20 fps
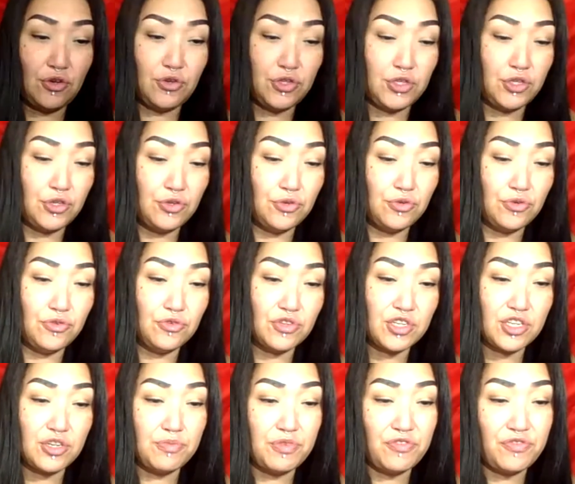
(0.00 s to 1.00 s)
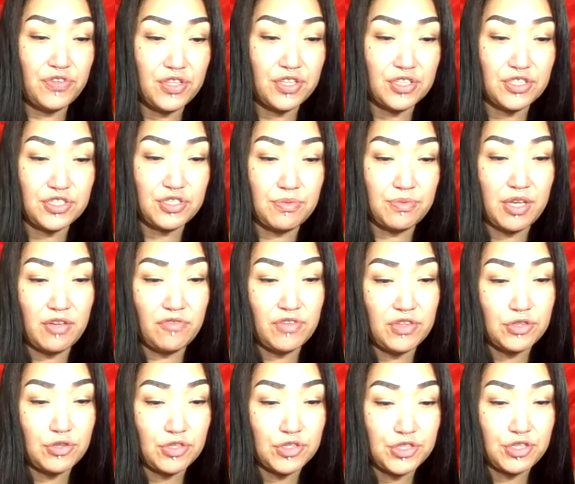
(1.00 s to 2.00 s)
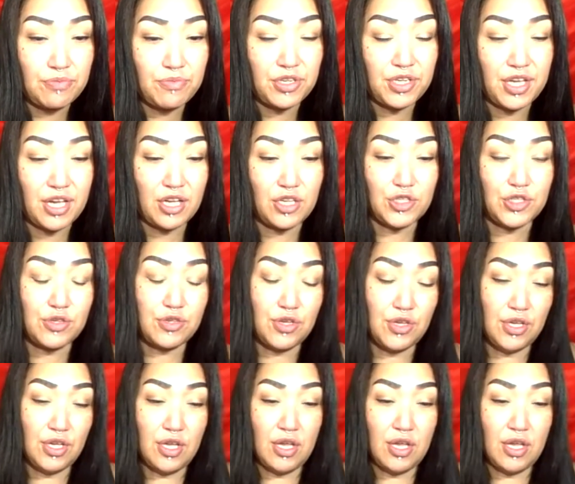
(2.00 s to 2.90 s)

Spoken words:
you could be feeling some envy towards somebody else,